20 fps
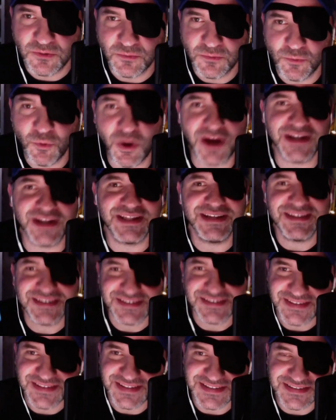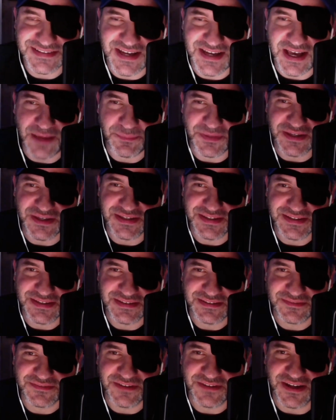wanted this copy
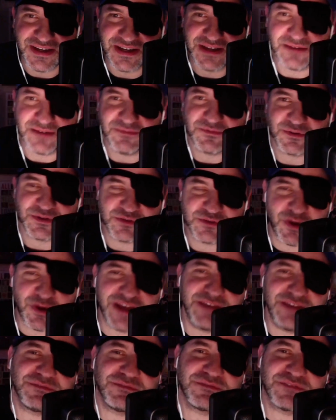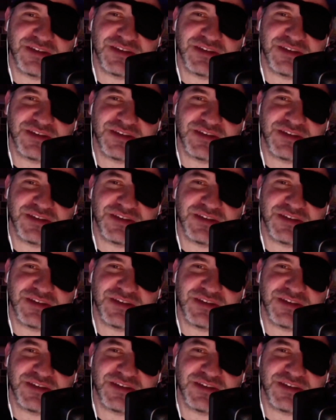for his wife,